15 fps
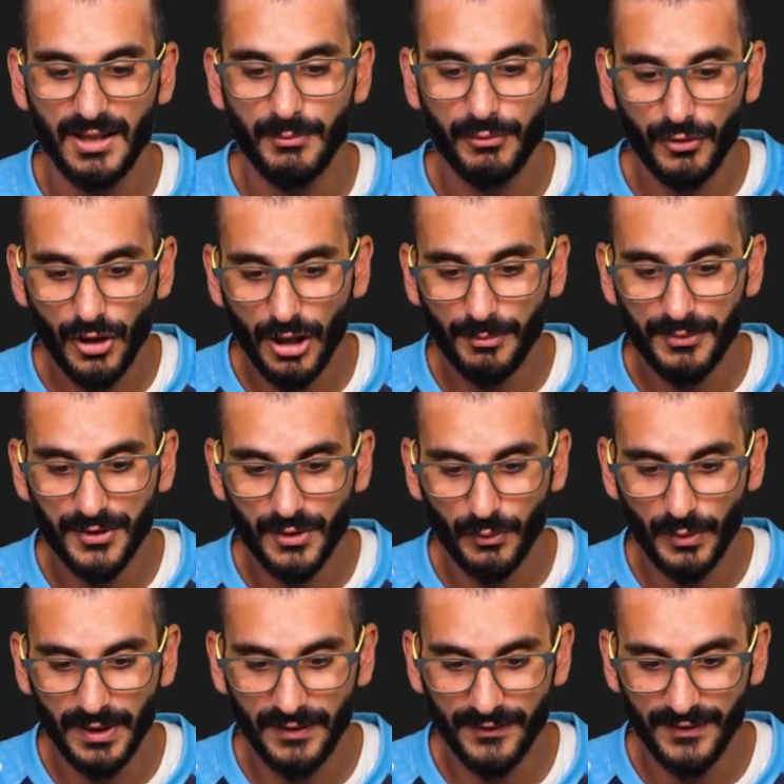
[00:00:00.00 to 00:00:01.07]
props
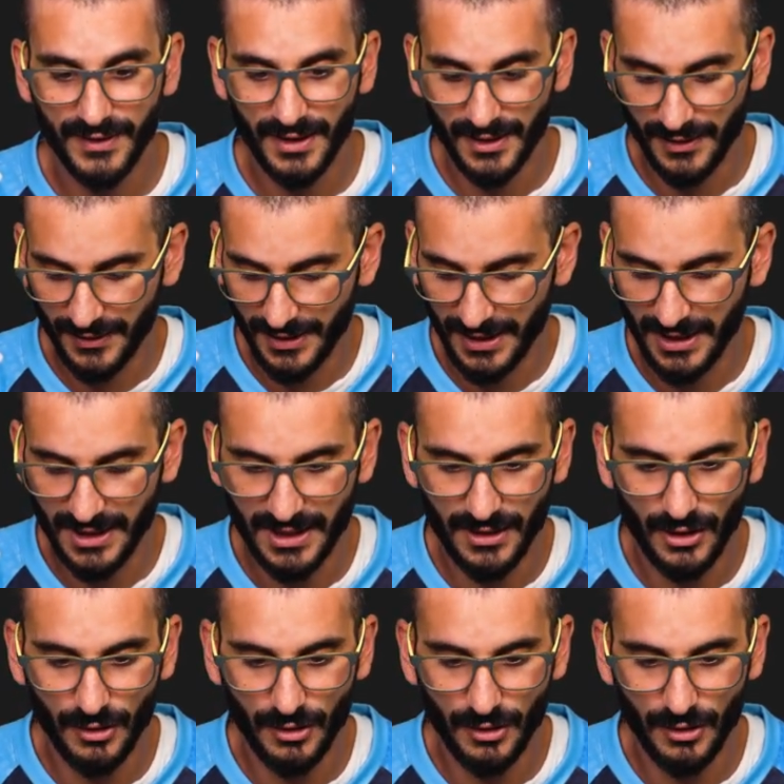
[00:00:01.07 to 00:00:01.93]
with the